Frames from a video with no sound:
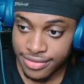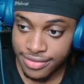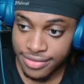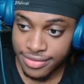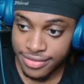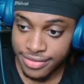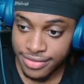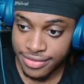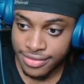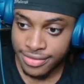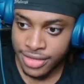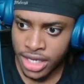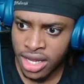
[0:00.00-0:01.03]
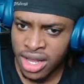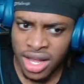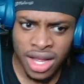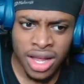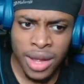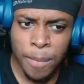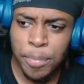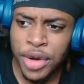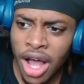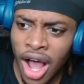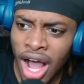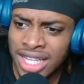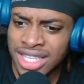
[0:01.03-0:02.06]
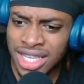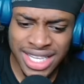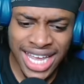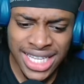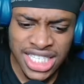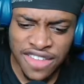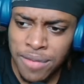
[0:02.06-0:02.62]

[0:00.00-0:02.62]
engaging in provocative displays of affection for Get off